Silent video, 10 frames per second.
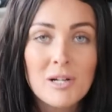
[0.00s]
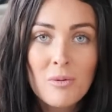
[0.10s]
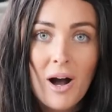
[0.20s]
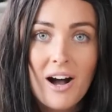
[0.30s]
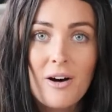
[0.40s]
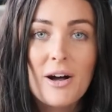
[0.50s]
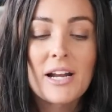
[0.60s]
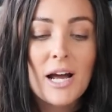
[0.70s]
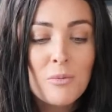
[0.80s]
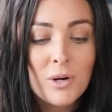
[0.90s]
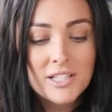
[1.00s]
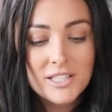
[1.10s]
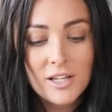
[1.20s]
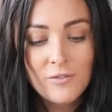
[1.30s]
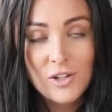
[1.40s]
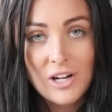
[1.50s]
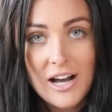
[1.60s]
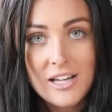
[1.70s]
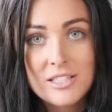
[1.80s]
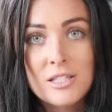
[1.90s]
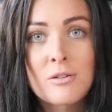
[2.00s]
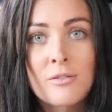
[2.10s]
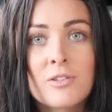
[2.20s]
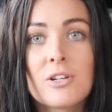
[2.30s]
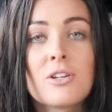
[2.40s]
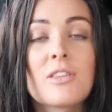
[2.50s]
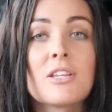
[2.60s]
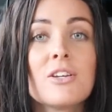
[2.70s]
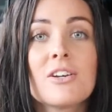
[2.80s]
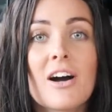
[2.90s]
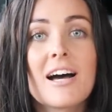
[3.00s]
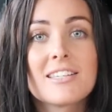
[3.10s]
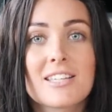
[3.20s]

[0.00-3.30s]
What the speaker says: been a while and I wanted to give you guys the review that you guys